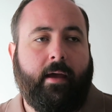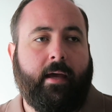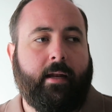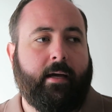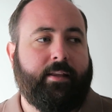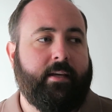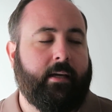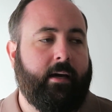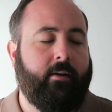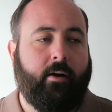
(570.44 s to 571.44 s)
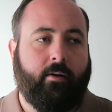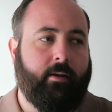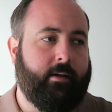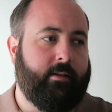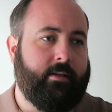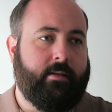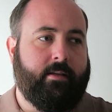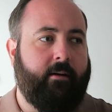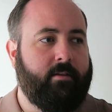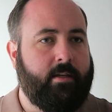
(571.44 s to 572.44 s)
And I think, this is
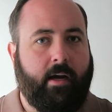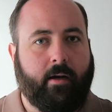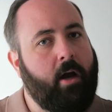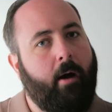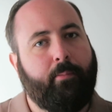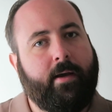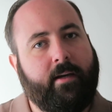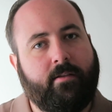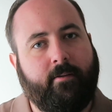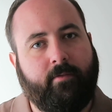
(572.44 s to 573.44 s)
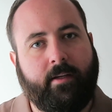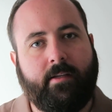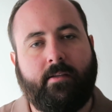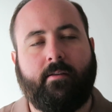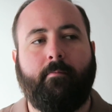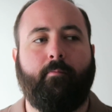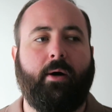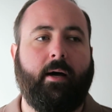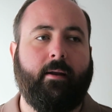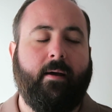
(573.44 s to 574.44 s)
obviously not a comprehensive list,
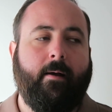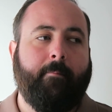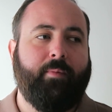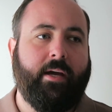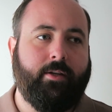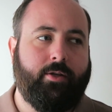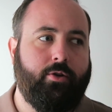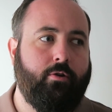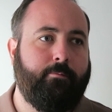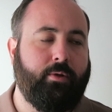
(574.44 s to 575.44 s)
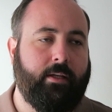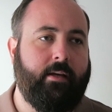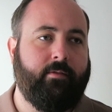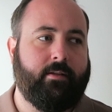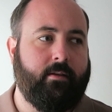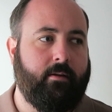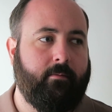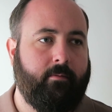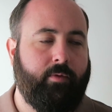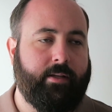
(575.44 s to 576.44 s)
but I do believe it's
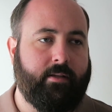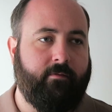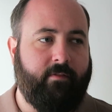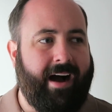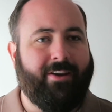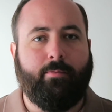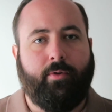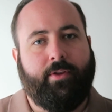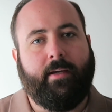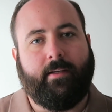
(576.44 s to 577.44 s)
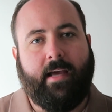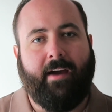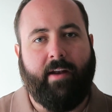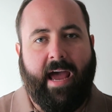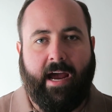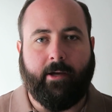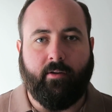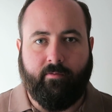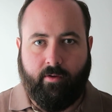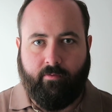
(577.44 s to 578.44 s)
a valuable thing to have an
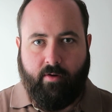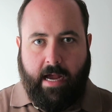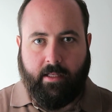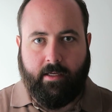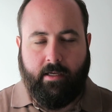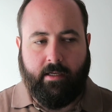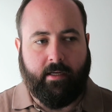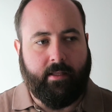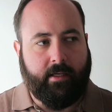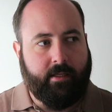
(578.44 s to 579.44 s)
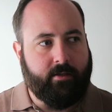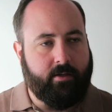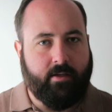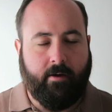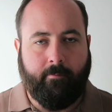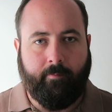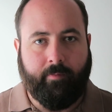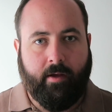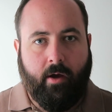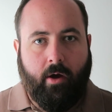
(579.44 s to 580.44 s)
accurate view of reality, and I think these are
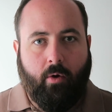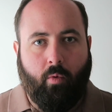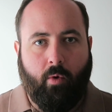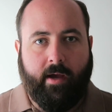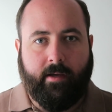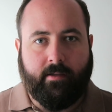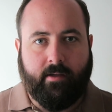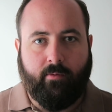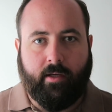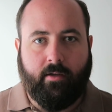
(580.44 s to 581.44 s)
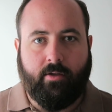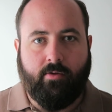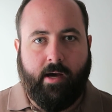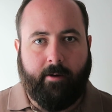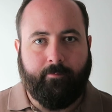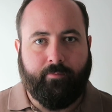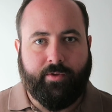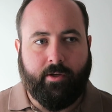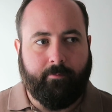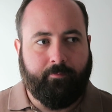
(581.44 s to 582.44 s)
some ways that we can do that.
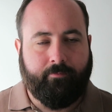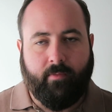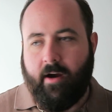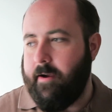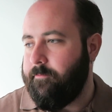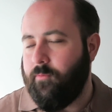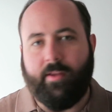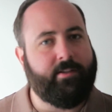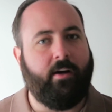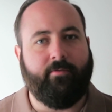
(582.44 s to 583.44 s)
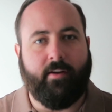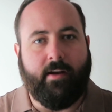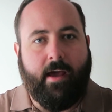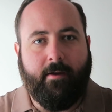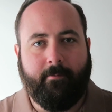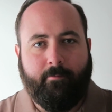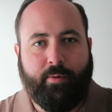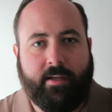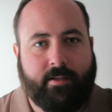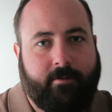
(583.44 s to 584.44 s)
So, all right, that's all for today.
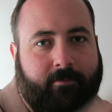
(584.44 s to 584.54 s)
Peace.